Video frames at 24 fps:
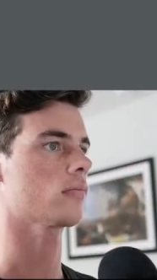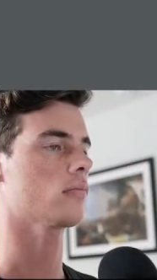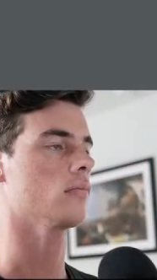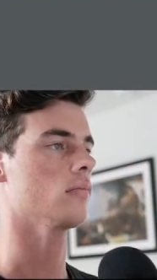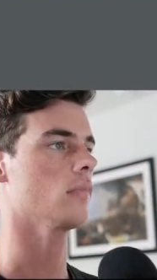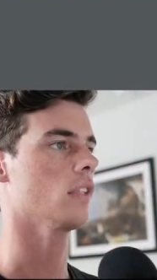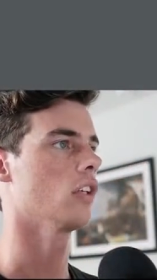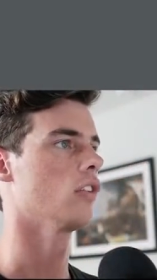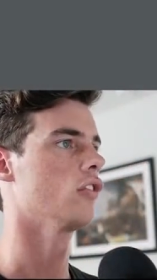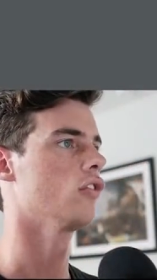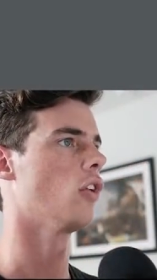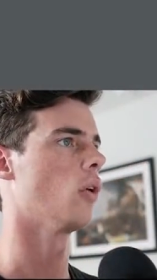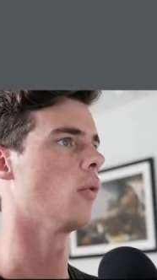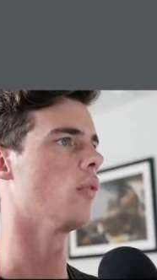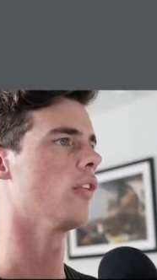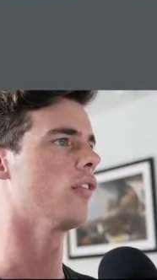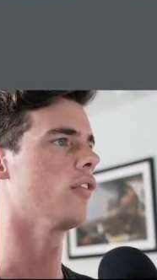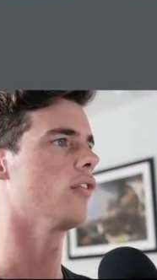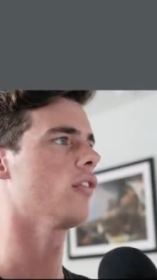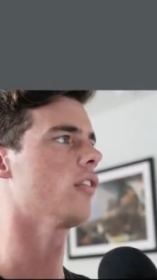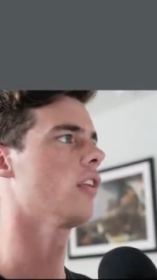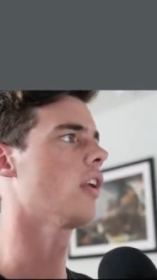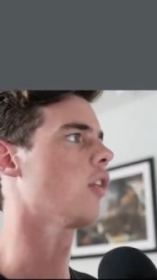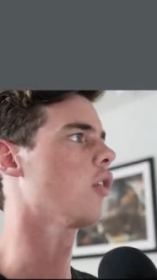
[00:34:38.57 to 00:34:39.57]
So this
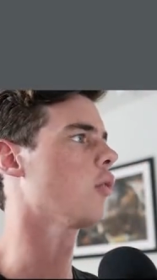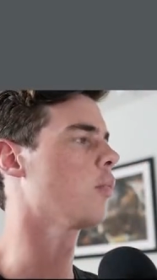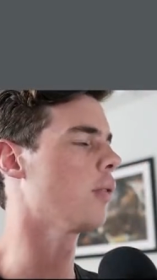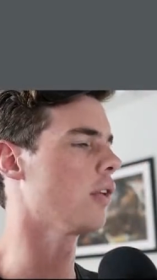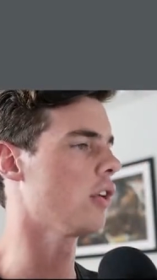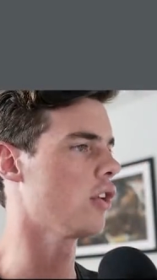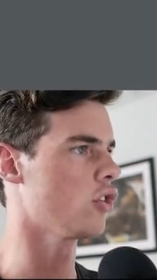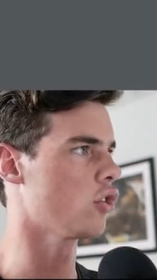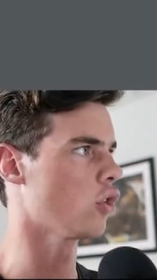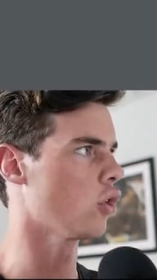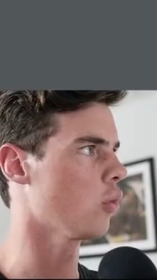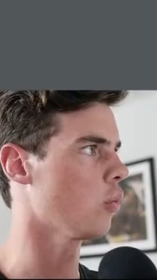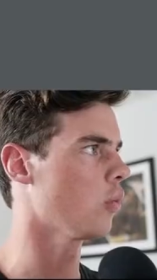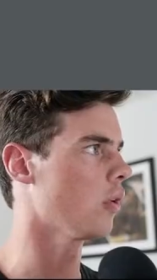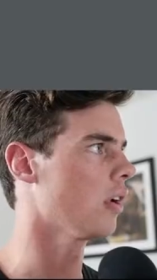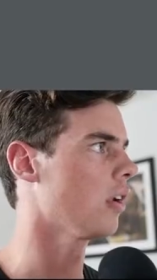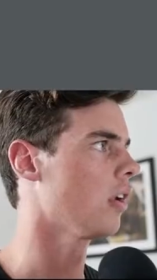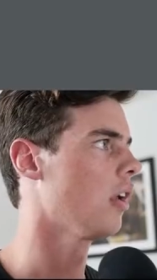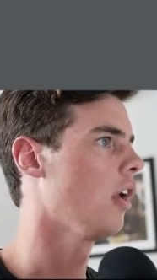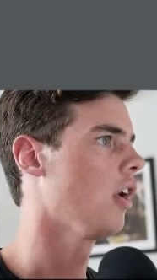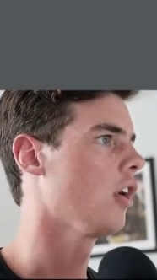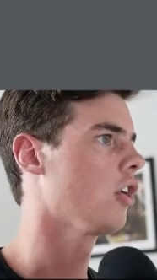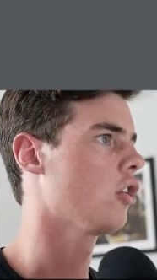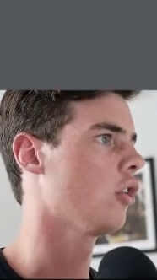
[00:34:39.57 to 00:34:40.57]
is another pretty short one
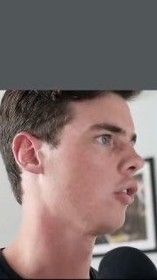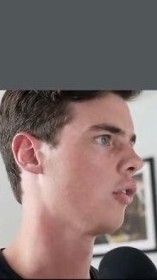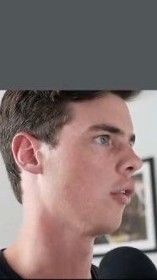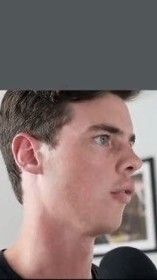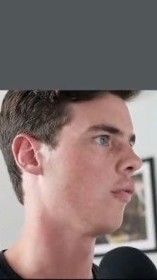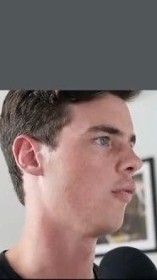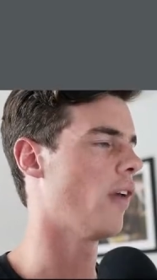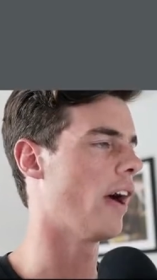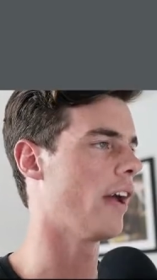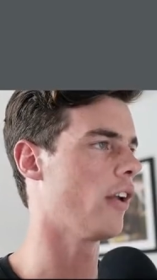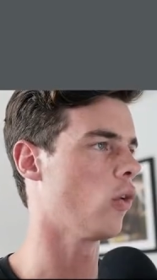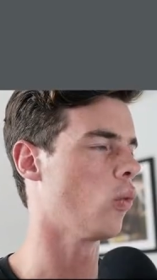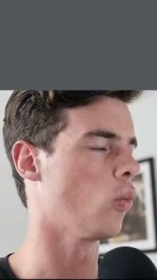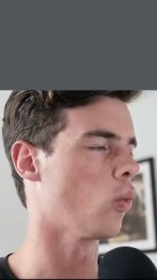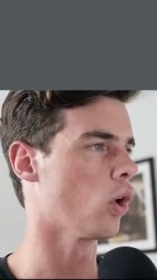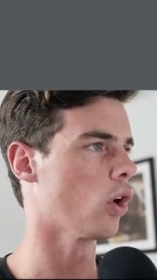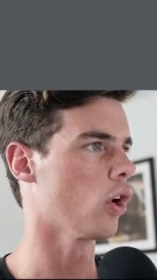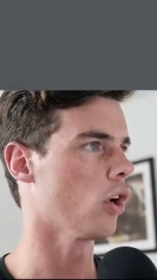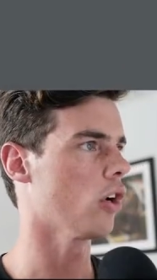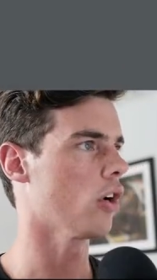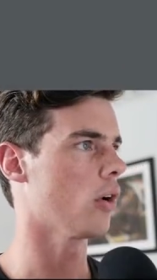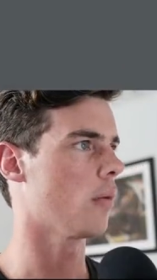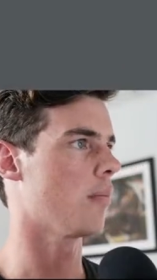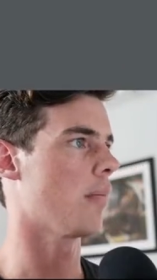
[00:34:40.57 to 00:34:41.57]
called The Final
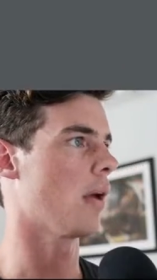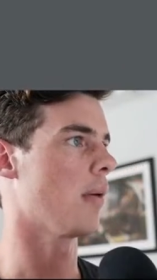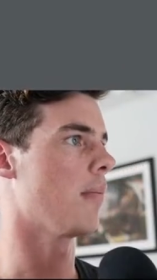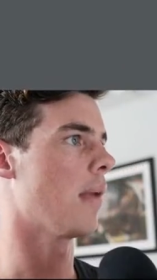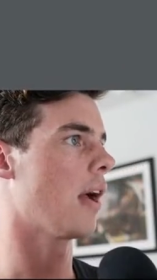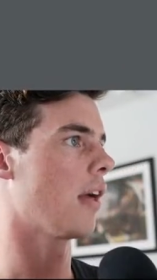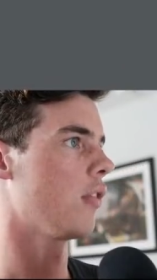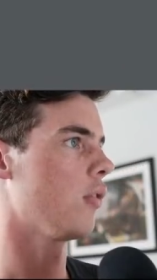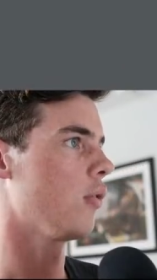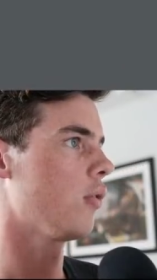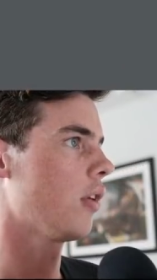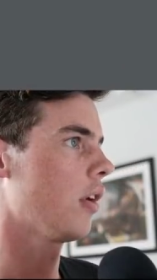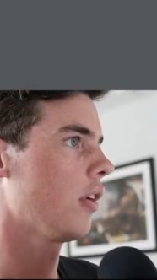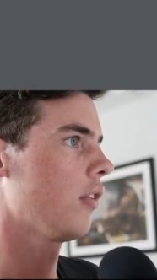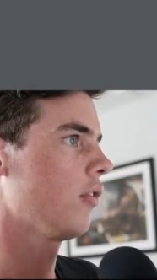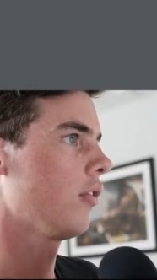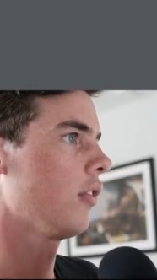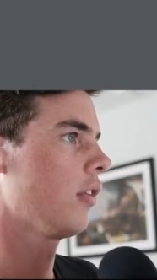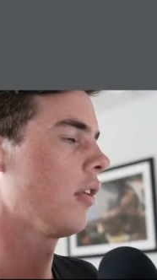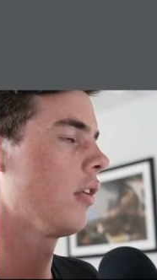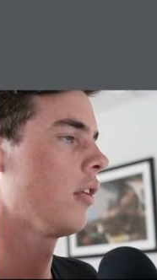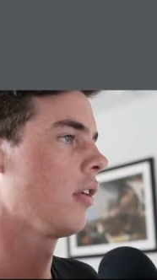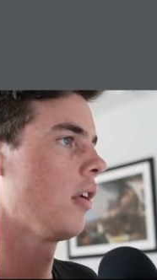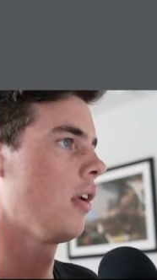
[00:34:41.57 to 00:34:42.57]
Word by Matthew
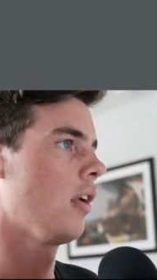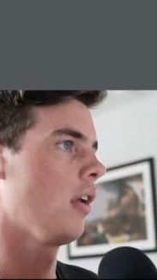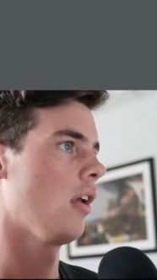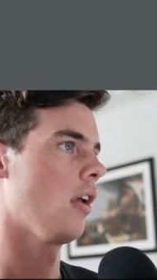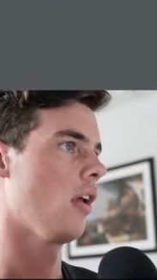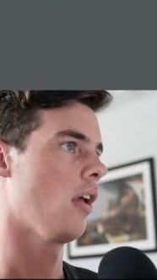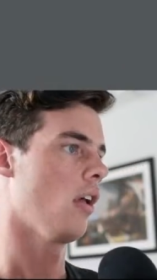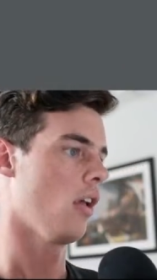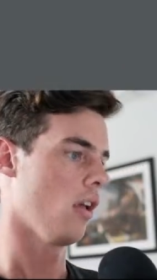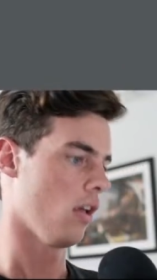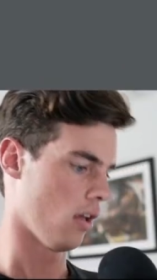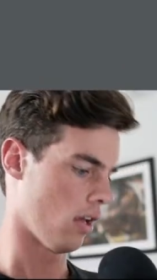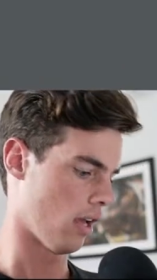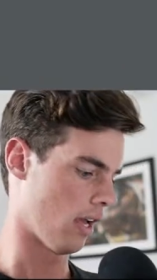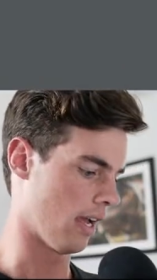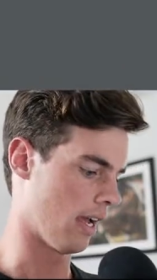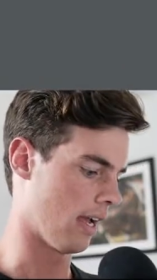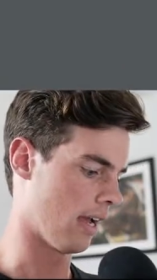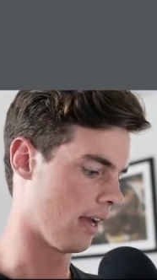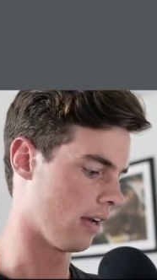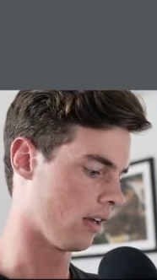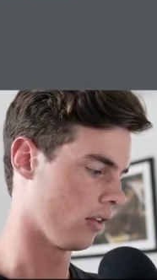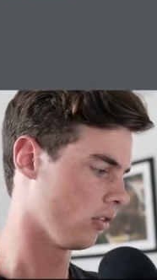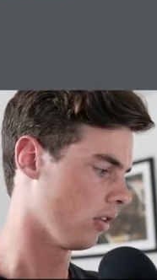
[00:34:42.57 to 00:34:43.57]
Kudzin.
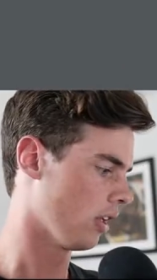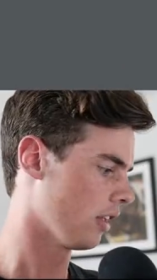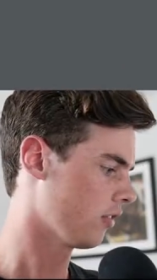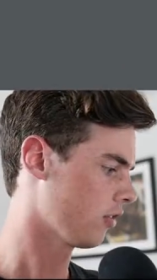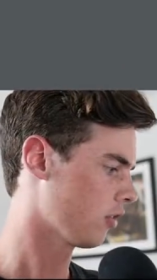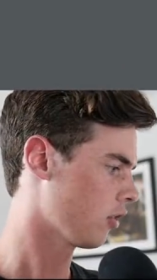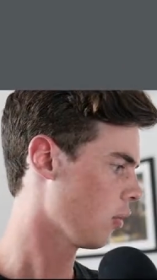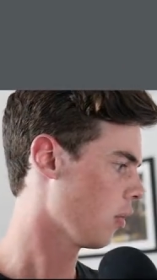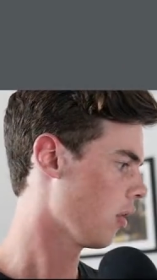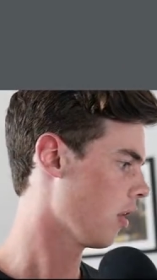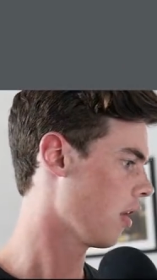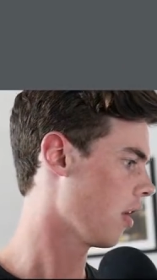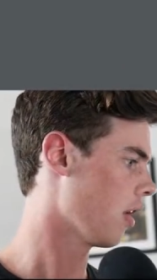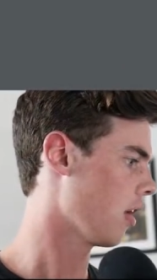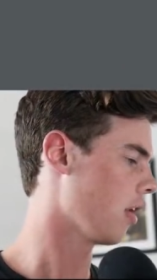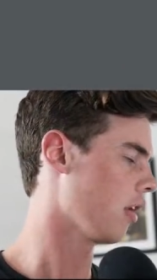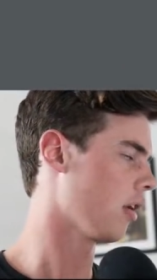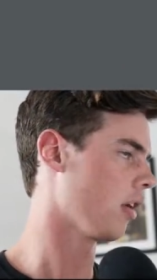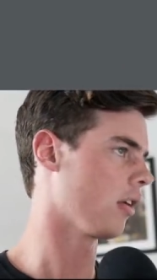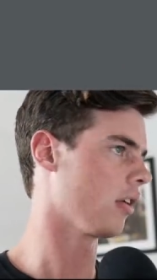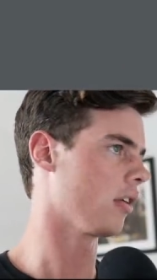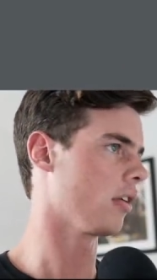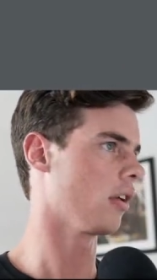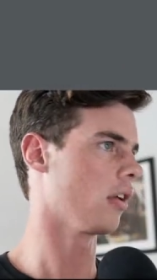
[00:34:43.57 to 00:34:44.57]
And let's go ahead
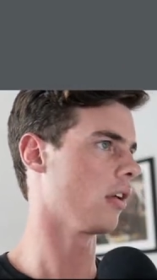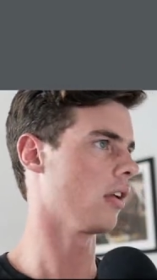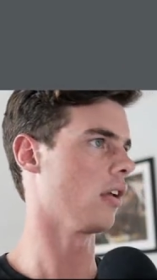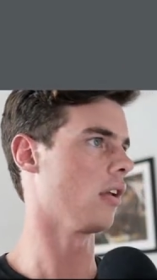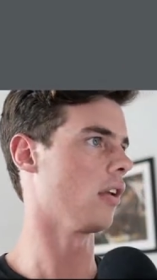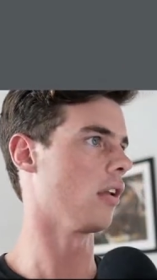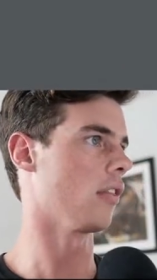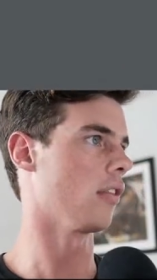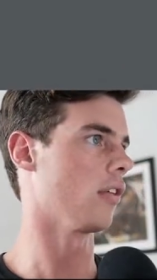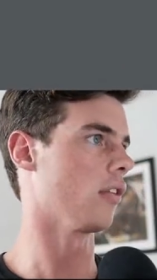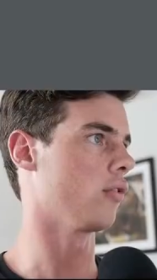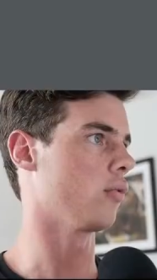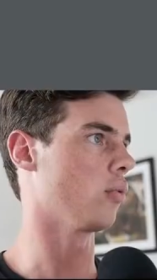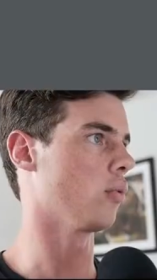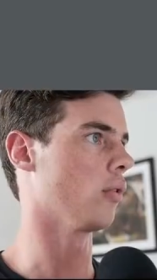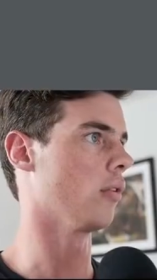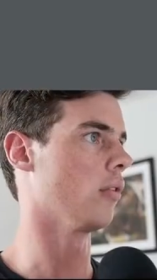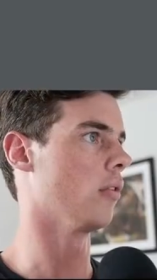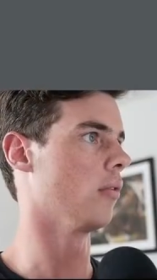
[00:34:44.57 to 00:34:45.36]
and get into this one.